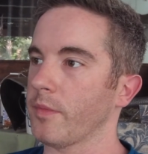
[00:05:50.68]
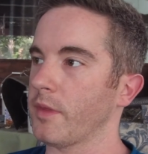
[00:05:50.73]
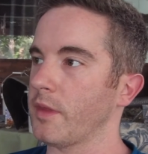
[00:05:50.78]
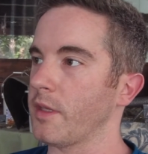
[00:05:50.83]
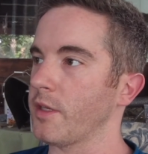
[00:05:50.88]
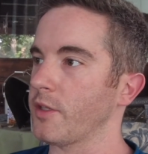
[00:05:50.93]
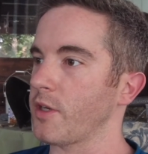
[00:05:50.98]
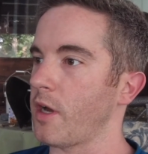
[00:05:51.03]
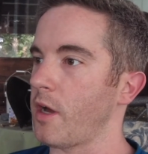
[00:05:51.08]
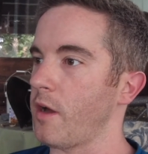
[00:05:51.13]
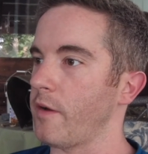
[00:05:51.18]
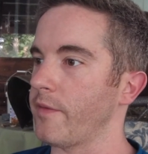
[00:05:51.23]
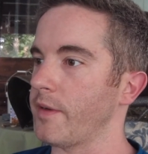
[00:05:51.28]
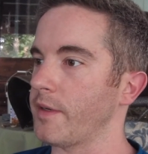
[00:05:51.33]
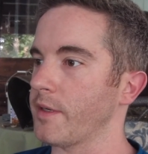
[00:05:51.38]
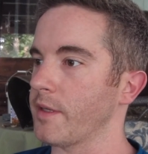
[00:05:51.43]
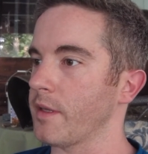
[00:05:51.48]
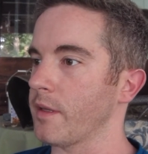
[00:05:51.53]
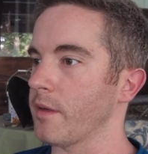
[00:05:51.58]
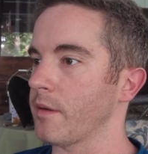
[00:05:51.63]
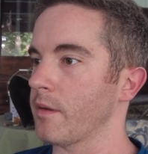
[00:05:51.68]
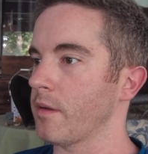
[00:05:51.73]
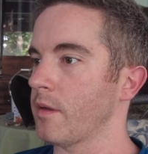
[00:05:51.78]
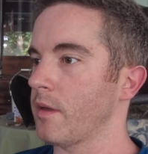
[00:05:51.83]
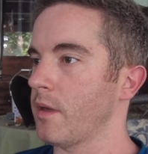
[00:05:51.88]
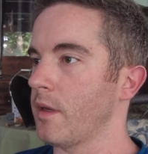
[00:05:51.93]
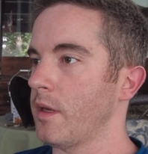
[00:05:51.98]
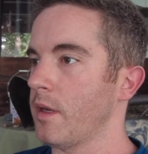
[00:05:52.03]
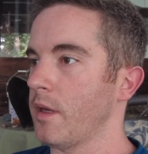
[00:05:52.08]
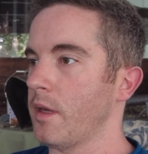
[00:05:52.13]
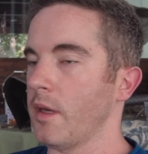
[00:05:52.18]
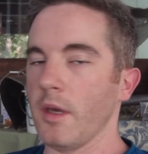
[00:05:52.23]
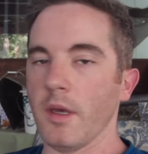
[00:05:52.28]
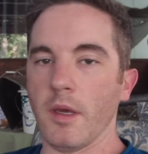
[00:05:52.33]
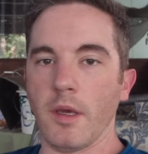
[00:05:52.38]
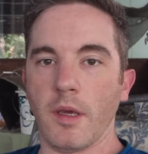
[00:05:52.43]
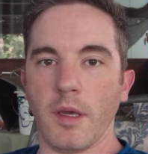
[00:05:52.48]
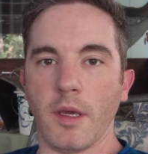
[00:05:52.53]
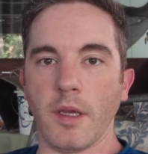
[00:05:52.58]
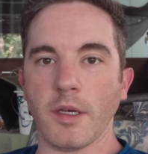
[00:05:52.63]
dissolve into
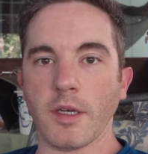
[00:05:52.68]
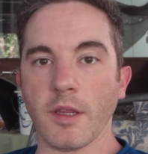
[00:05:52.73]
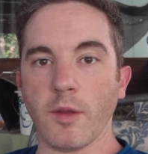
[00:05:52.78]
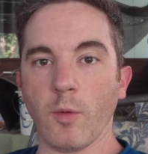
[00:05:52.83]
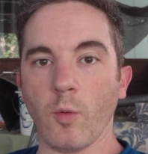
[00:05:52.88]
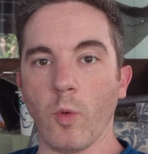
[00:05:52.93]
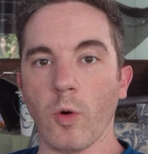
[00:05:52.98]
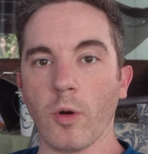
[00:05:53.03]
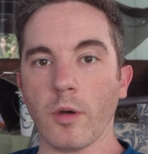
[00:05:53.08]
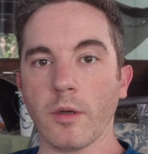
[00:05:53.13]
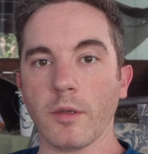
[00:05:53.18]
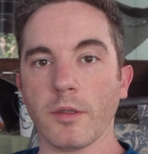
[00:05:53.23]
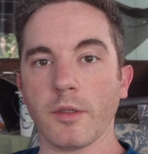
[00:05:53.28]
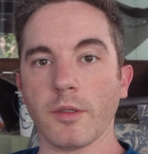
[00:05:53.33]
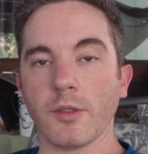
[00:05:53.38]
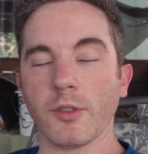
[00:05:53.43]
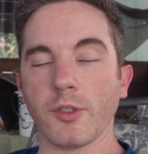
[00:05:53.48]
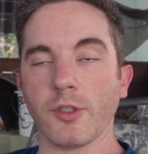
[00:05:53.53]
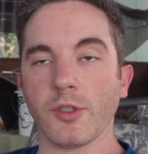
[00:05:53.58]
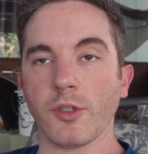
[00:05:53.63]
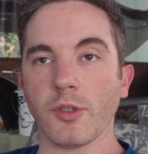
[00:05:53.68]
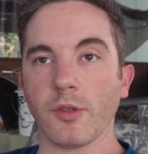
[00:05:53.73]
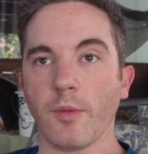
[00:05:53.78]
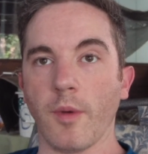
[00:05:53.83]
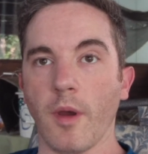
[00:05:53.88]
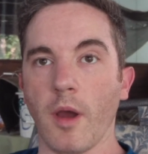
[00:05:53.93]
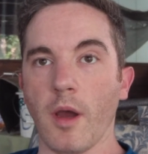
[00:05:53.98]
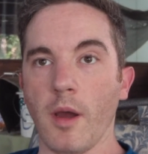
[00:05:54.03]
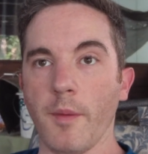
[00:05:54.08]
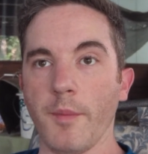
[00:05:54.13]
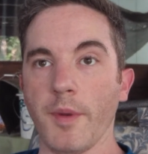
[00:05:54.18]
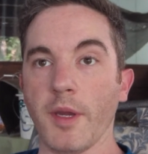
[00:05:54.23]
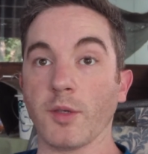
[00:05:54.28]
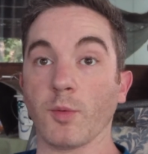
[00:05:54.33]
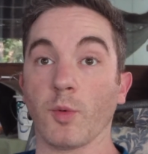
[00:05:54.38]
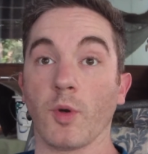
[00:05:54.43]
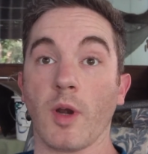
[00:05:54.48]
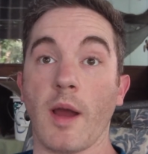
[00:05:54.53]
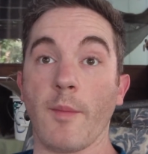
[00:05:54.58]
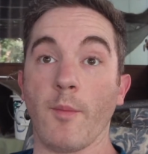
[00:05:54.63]
the wort,
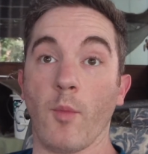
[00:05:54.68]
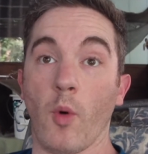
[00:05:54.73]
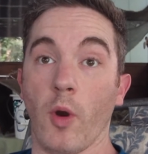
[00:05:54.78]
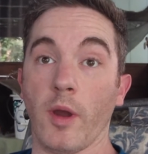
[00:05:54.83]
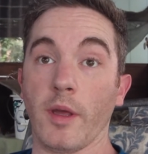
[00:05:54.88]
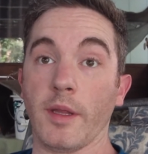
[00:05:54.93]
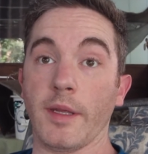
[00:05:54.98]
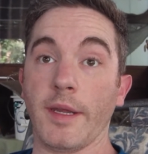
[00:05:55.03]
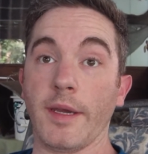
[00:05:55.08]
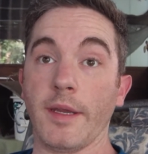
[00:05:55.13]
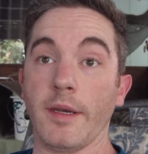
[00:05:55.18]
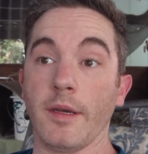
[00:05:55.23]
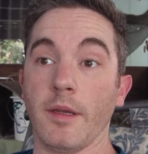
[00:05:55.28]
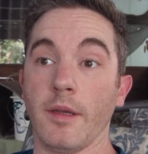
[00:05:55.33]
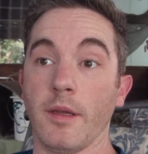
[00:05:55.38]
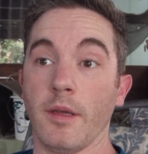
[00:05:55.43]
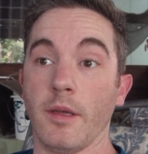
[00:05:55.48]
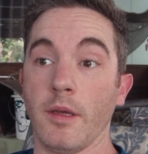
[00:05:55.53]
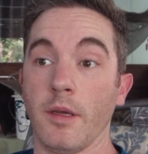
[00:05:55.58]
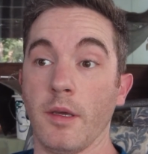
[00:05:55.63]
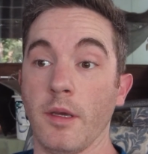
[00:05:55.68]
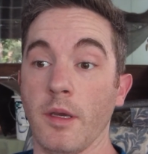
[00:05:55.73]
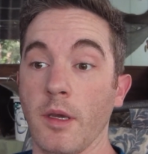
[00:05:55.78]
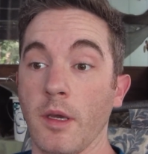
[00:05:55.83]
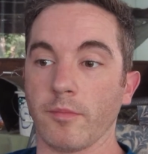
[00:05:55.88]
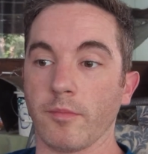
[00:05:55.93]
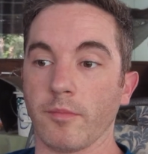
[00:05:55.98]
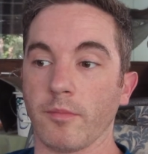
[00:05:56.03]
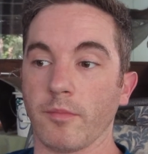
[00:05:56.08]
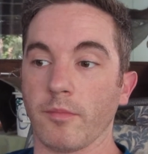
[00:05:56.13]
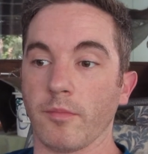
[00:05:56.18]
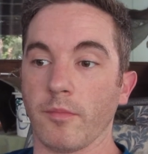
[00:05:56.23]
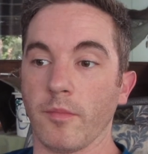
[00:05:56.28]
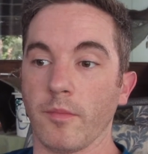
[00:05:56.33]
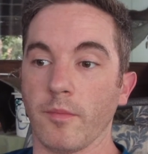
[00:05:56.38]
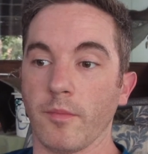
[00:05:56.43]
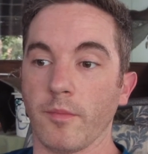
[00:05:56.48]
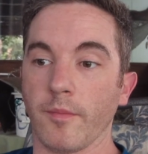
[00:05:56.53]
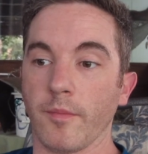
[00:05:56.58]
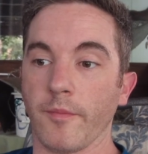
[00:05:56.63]
because we're not boiling it.
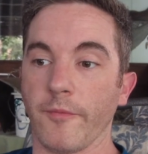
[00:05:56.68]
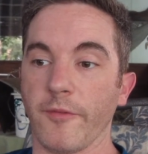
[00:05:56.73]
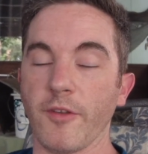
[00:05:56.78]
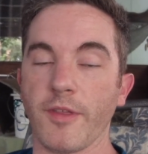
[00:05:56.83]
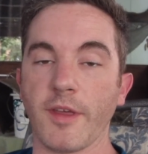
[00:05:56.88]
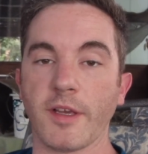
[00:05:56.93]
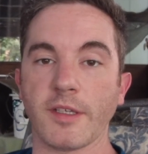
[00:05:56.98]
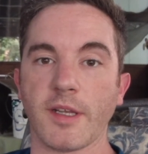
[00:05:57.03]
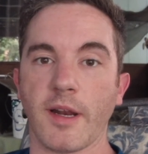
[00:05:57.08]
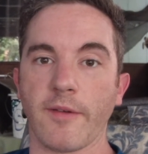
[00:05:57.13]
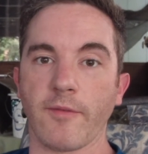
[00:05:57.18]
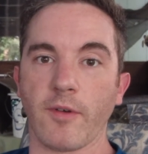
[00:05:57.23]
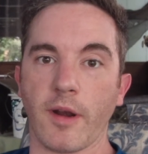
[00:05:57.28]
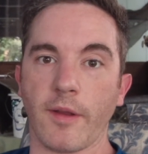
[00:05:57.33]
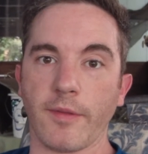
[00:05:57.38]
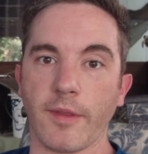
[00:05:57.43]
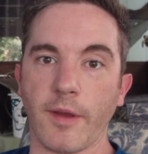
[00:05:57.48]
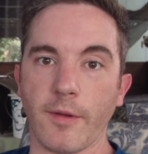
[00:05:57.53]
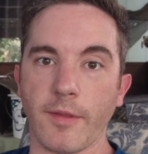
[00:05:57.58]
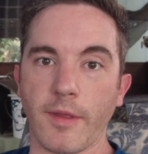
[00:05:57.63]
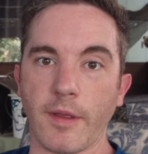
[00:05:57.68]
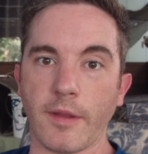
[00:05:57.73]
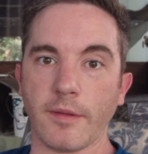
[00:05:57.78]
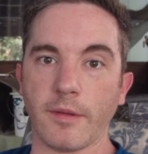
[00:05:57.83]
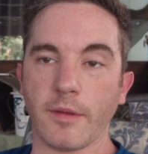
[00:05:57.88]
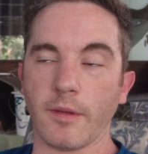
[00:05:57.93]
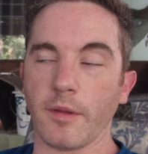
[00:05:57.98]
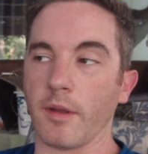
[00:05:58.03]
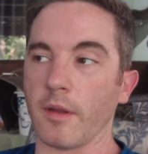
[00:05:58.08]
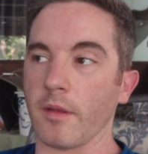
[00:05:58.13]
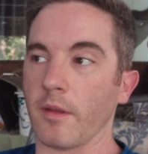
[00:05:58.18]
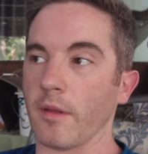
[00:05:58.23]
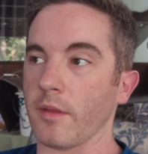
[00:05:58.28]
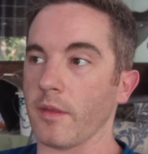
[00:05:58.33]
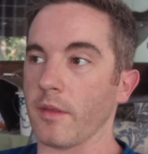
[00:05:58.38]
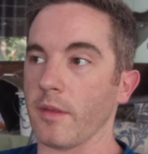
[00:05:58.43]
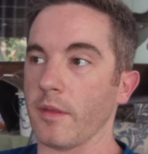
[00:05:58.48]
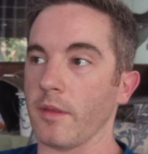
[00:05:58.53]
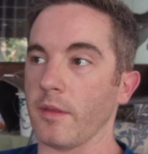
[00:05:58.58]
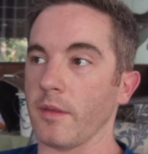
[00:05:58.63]
A few things that I've read out there that
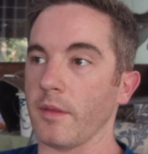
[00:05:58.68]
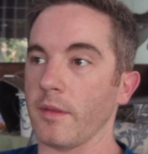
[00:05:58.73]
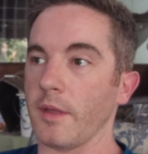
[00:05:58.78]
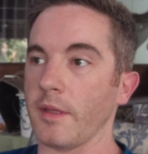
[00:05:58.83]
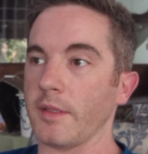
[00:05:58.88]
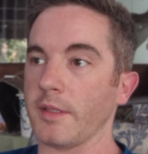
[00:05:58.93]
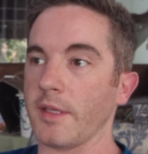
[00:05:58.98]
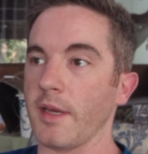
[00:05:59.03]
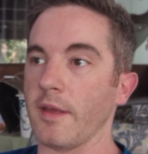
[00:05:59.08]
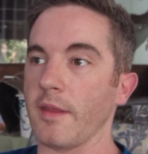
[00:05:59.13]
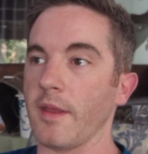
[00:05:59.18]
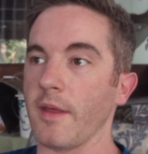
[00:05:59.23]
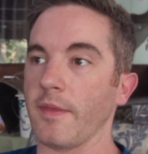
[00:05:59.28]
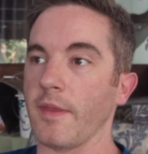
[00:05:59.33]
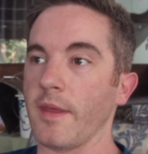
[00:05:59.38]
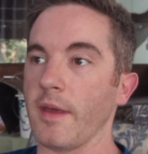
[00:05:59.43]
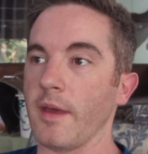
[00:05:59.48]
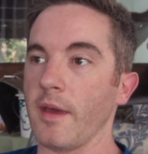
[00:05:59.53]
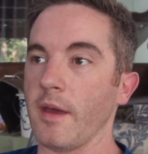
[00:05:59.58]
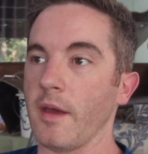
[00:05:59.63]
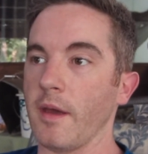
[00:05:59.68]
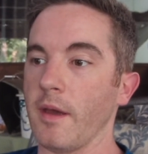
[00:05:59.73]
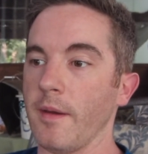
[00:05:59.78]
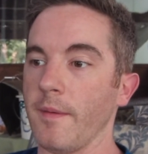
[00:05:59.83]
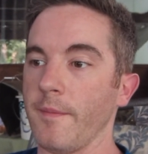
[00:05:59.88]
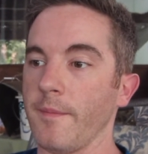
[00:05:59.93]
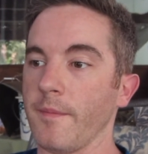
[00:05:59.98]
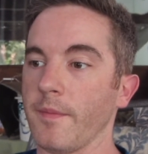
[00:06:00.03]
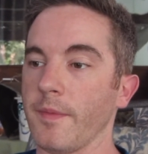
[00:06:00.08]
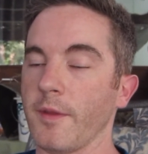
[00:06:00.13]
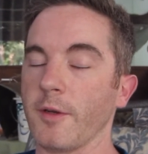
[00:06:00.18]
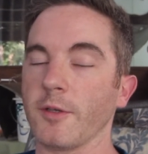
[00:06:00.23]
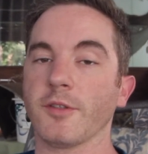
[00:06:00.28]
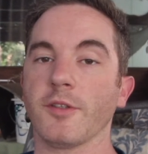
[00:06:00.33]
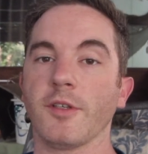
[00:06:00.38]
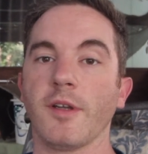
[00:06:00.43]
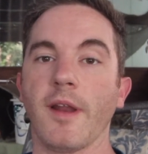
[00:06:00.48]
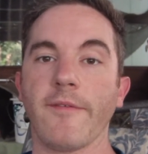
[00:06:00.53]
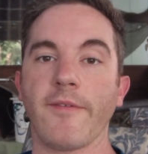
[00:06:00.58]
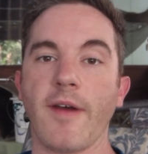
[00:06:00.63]
say that there's
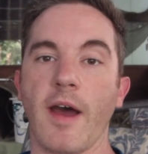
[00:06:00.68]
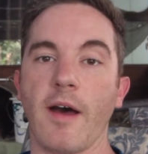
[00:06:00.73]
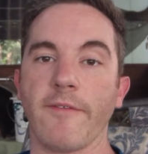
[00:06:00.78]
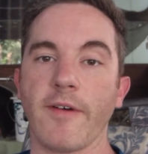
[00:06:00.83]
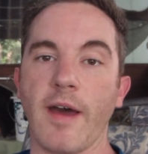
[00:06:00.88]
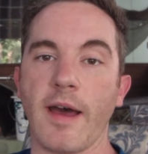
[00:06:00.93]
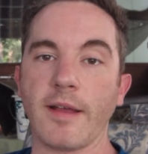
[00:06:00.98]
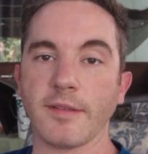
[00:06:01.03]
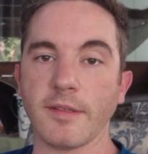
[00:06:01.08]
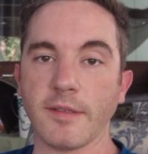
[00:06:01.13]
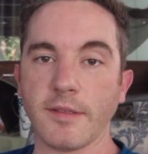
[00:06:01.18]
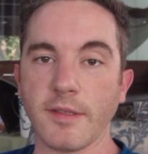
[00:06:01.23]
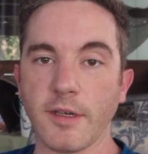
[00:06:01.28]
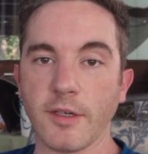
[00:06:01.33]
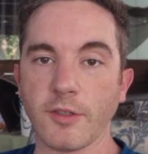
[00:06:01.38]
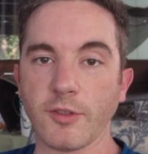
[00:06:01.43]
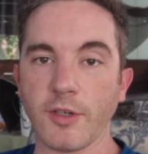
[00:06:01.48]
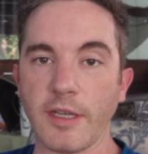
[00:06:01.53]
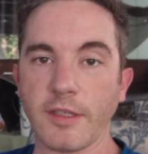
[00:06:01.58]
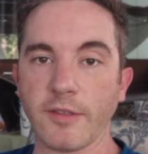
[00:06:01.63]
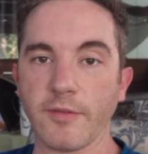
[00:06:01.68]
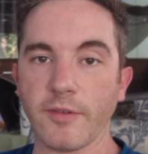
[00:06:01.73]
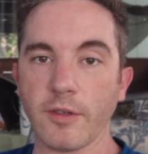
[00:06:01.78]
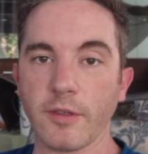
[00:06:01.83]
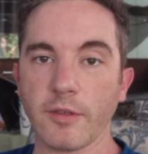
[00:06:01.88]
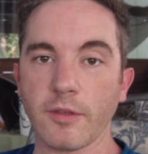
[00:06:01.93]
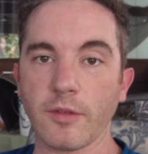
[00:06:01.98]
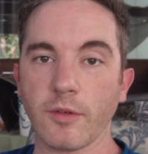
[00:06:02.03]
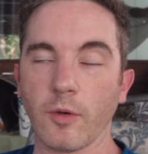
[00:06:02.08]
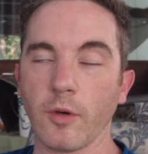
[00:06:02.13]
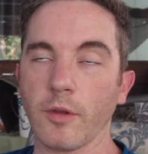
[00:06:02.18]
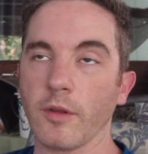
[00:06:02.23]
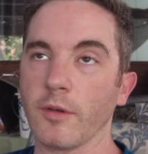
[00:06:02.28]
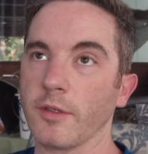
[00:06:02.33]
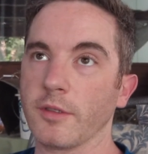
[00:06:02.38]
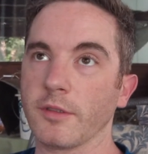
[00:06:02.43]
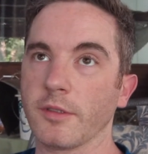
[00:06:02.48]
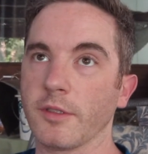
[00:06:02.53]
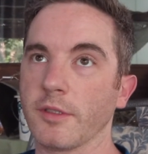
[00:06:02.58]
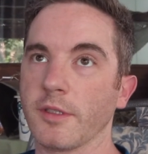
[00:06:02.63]
enough alpha acids that are transferred, or
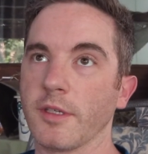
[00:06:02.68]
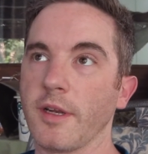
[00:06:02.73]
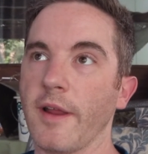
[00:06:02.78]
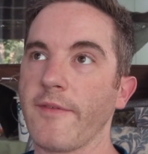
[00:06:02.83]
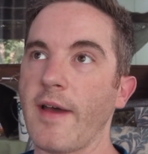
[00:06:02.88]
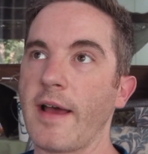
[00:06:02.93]
there's enough